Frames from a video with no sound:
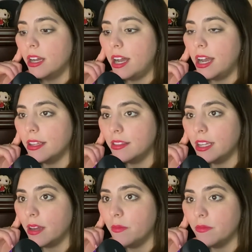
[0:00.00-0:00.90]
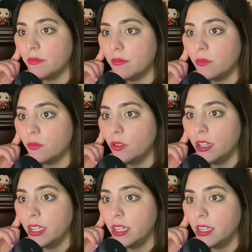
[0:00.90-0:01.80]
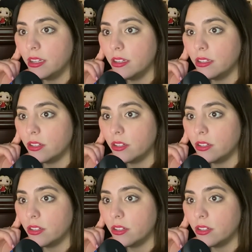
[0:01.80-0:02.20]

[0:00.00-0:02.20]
i think i'm really